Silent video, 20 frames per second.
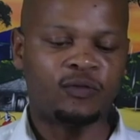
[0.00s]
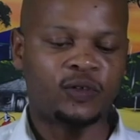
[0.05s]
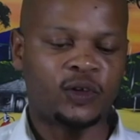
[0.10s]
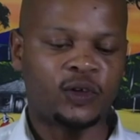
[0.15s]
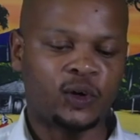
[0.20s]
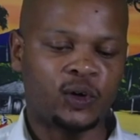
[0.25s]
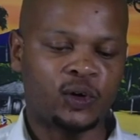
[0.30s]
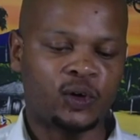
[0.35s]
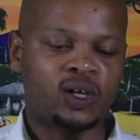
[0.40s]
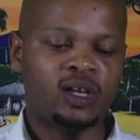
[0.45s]

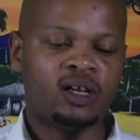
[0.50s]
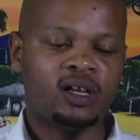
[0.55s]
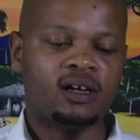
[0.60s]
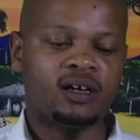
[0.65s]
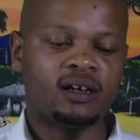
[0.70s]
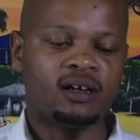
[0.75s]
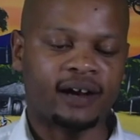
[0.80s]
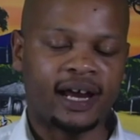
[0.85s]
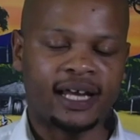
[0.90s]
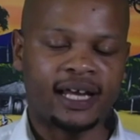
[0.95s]
of your
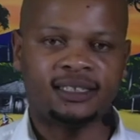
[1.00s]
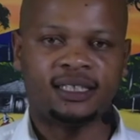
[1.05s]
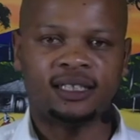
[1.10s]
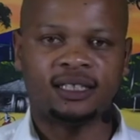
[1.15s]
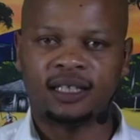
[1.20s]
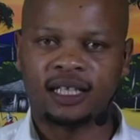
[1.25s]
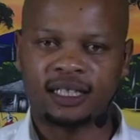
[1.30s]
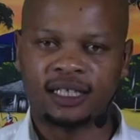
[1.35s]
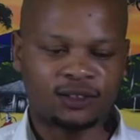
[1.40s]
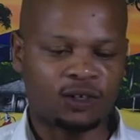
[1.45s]

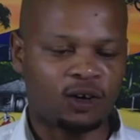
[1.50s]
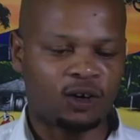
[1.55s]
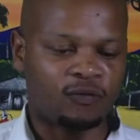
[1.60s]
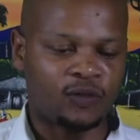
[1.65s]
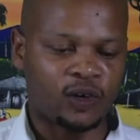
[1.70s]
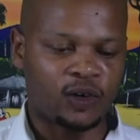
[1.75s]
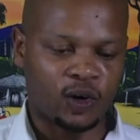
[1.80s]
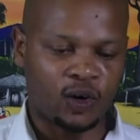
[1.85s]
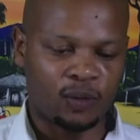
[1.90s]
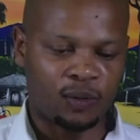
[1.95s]
writing, that is
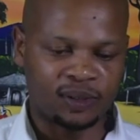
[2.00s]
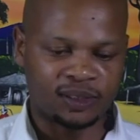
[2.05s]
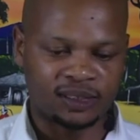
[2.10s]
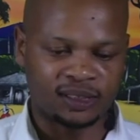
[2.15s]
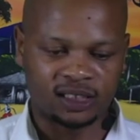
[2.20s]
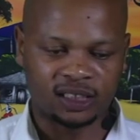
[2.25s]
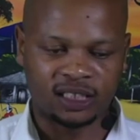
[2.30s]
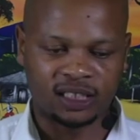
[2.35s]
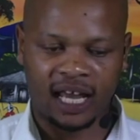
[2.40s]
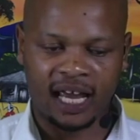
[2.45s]
of your
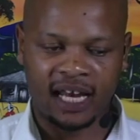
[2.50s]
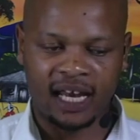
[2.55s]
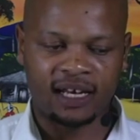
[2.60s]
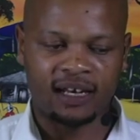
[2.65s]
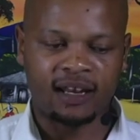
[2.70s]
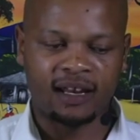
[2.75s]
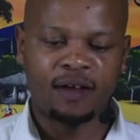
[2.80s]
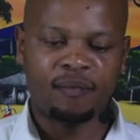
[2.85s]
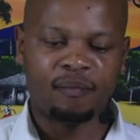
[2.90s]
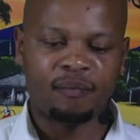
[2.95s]
composition,
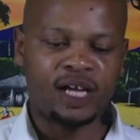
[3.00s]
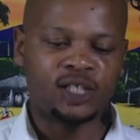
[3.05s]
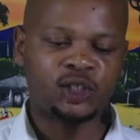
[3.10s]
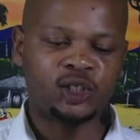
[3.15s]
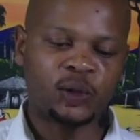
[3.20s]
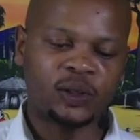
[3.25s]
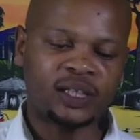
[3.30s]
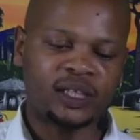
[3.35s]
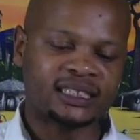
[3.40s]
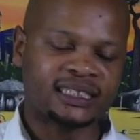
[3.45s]
and then
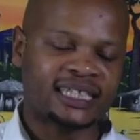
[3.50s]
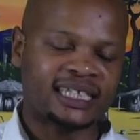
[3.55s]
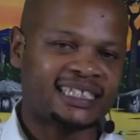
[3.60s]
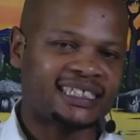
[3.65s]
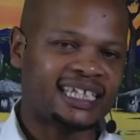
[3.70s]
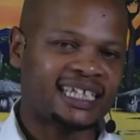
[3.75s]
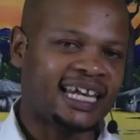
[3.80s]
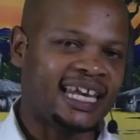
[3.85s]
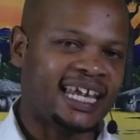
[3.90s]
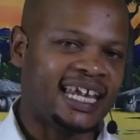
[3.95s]
make sure there's
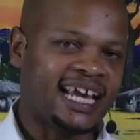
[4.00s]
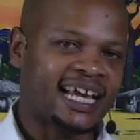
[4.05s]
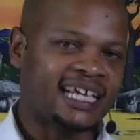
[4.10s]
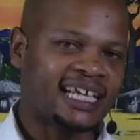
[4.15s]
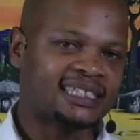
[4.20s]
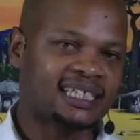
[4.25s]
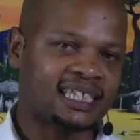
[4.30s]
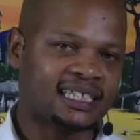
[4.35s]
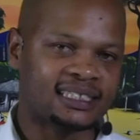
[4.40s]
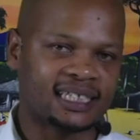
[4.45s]
that
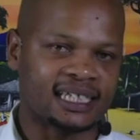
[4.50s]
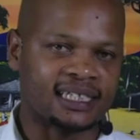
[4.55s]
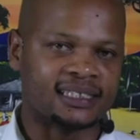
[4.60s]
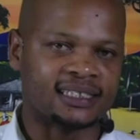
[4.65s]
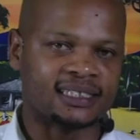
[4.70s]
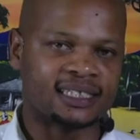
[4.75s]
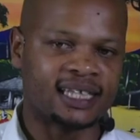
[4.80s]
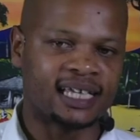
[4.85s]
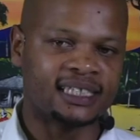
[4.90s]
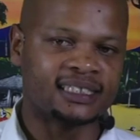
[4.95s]
link
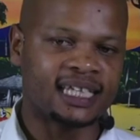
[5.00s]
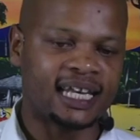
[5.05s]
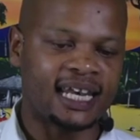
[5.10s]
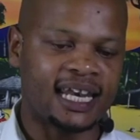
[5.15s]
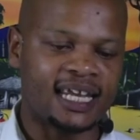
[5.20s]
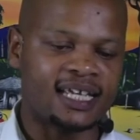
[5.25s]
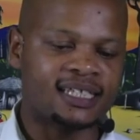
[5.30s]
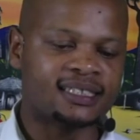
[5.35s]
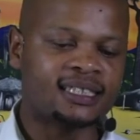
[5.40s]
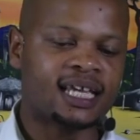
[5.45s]
sentence
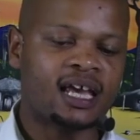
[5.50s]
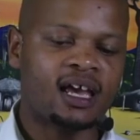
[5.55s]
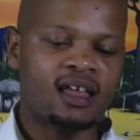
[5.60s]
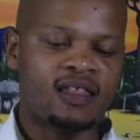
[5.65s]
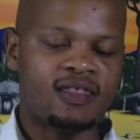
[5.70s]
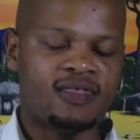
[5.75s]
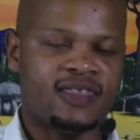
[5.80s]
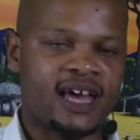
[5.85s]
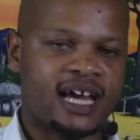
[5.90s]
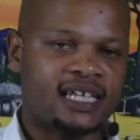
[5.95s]
that links
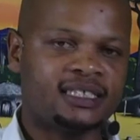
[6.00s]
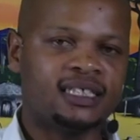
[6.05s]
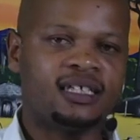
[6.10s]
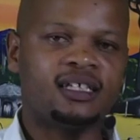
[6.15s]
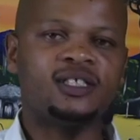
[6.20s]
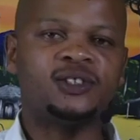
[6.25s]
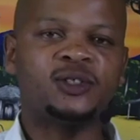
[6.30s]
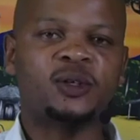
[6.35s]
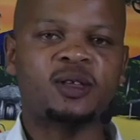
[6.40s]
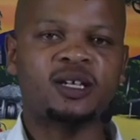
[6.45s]

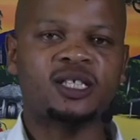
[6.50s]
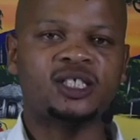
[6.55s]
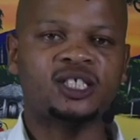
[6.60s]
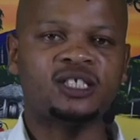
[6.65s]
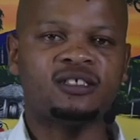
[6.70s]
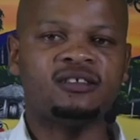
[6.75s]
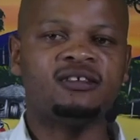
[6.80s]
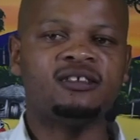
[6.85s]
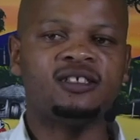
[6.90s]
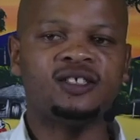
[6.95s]
that
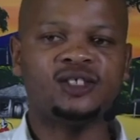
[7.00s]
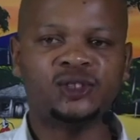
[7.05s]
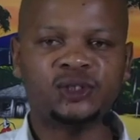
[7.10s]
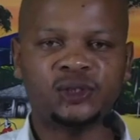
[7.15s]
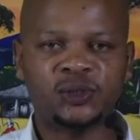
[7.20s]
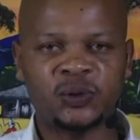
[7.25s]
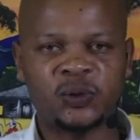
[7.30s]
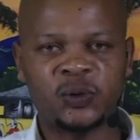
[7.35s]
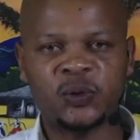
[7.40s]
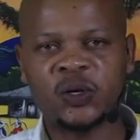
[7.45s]
introduction
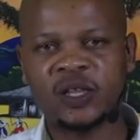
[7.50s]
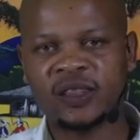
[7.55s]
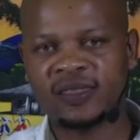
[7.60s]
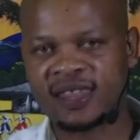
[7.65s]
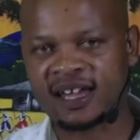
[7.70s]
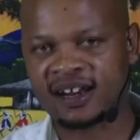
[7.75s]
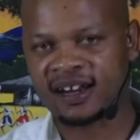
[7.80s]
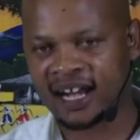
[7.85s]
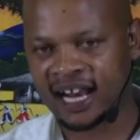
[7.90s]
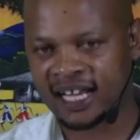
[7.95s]

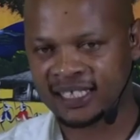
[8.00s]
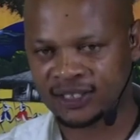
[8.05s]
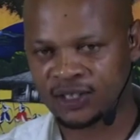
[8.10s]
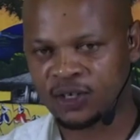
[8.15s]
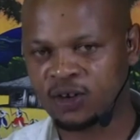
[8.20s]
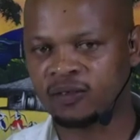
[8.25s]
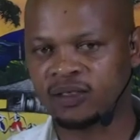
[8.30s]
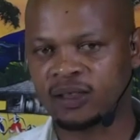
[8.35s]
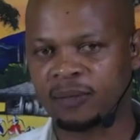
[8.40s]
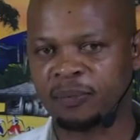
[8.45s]
to the
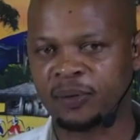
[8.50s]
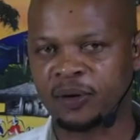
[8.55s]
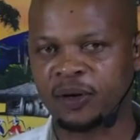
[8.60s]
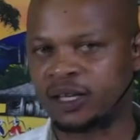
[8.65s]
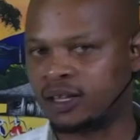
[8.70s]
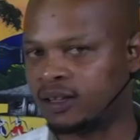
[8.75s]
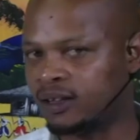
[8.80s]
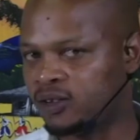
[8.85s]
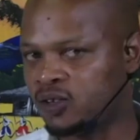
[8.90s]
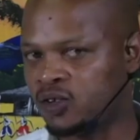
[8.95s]
rest of the
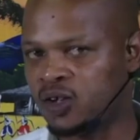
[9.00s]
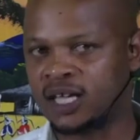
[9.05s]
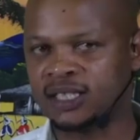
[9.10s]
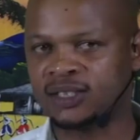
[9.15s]
body.